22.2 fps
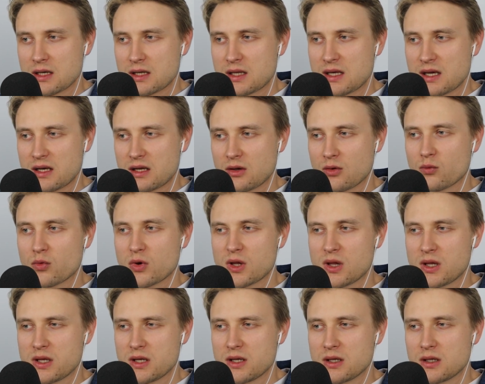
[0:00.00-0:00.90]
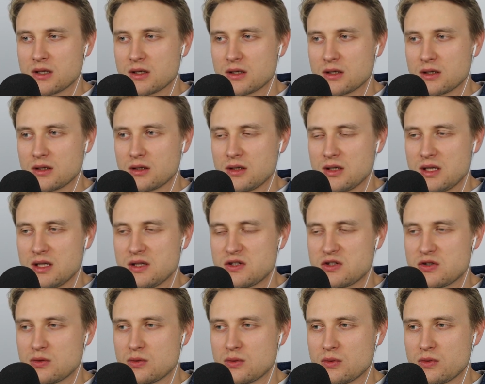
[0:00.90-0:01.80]
getting really
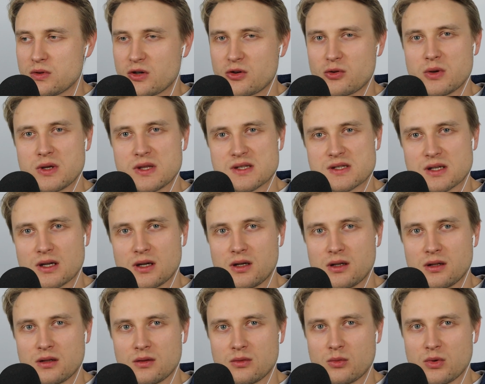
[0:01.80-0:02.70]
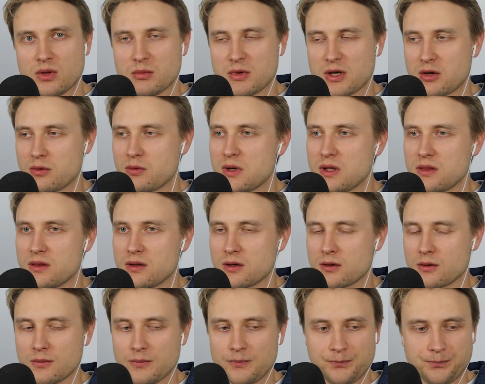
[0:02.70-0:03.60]
into the queen side with my queen
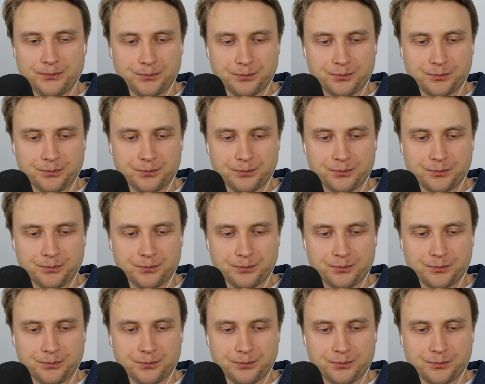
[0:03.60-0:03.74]
there.